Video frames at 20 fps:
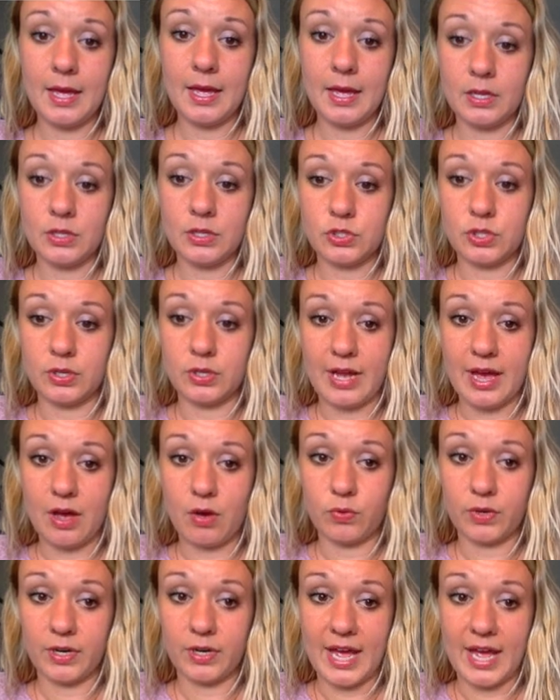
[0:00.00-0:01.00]
So now
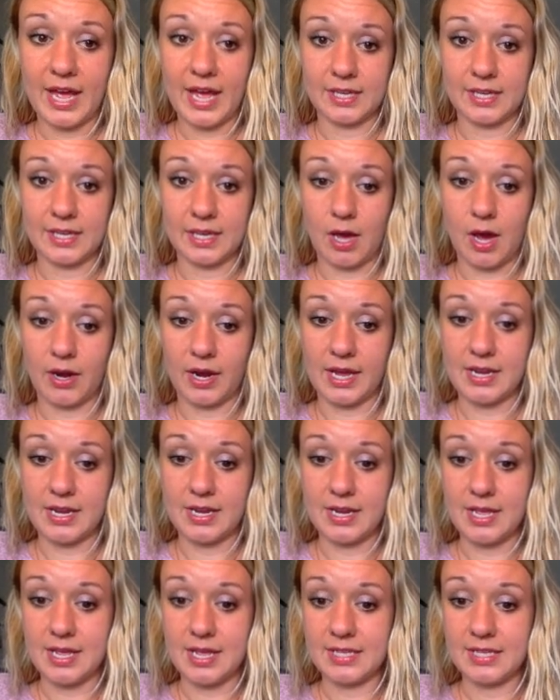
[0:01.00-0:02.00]
we're asking, all right,
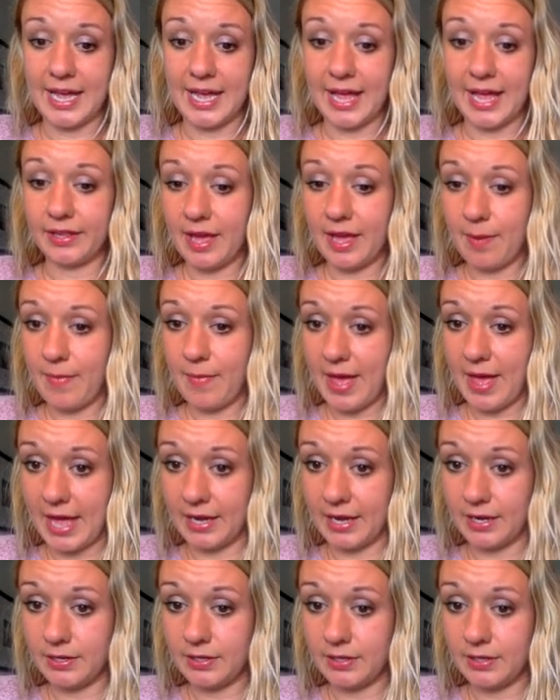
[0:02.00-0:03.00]
is
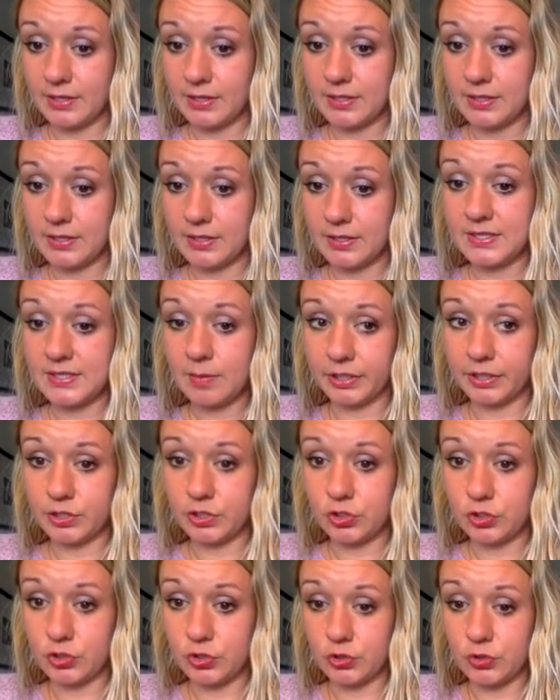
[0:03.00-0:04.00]
LMN similar
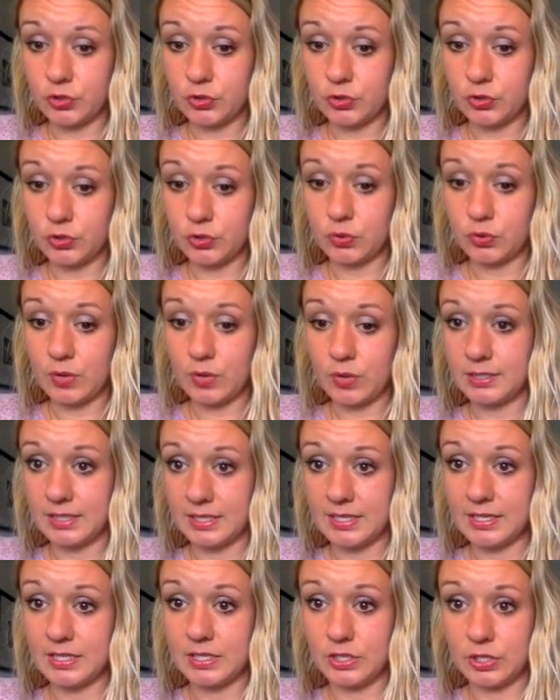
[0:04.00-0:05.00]
to
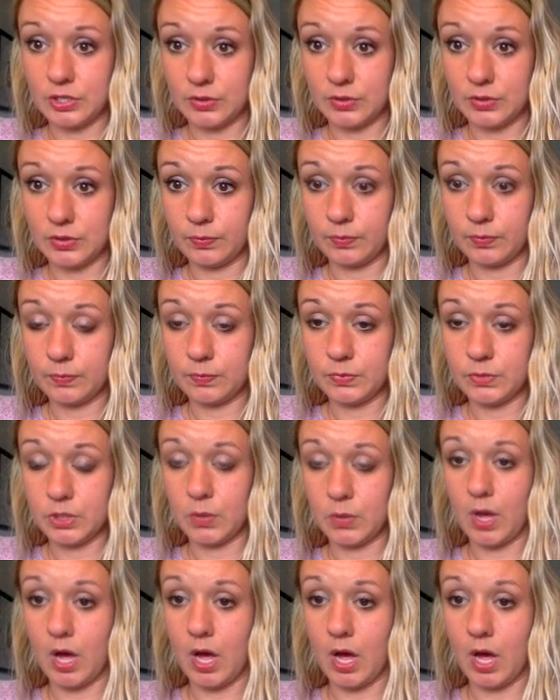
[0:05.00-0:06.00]
STU?
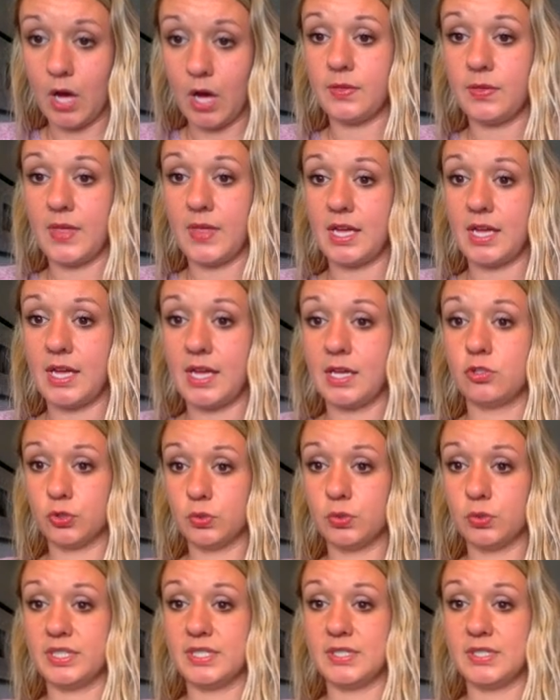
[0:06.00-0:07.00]
So are they
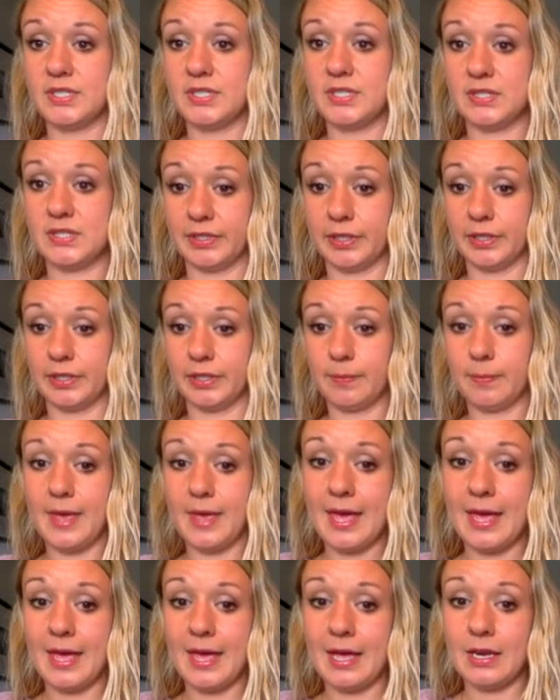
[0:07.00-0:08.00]
truly similar?
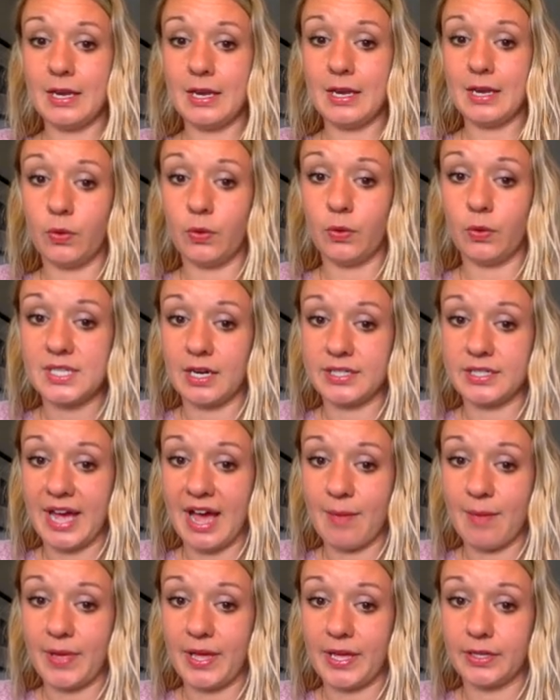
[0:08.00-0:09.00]
Notice that our
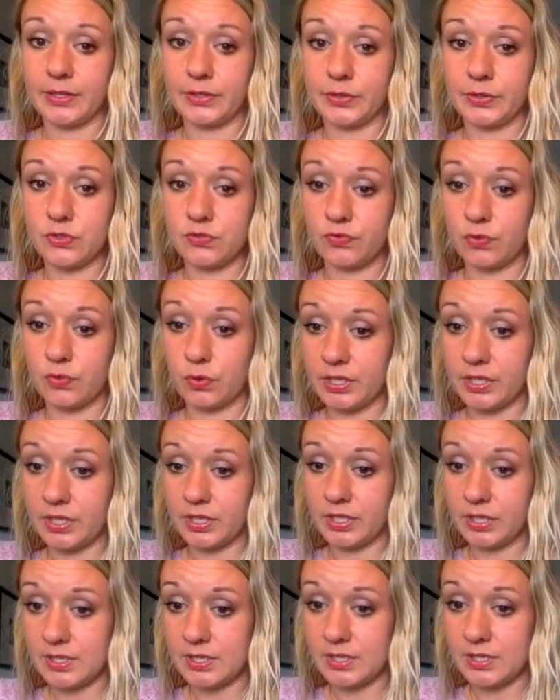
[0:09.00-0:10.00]
top angle is 40
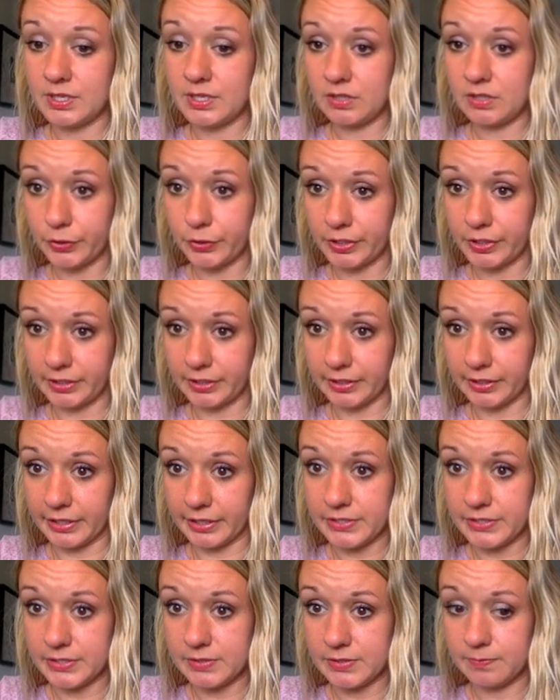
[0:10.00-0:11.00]
degrees and 40
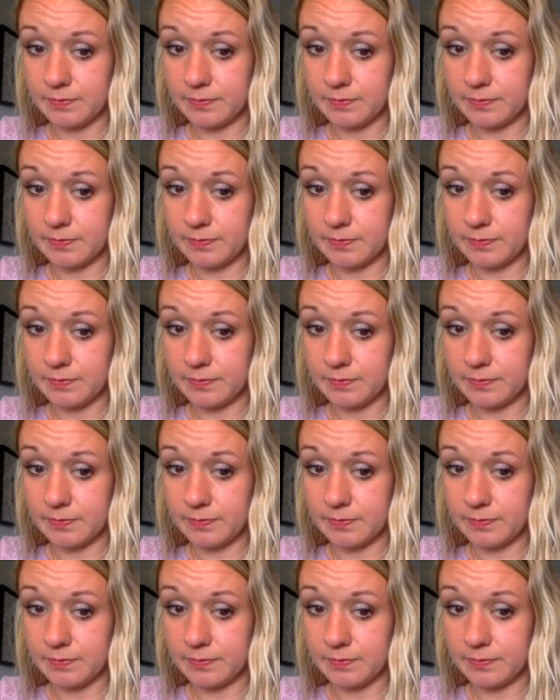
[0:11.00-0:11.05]
degrees.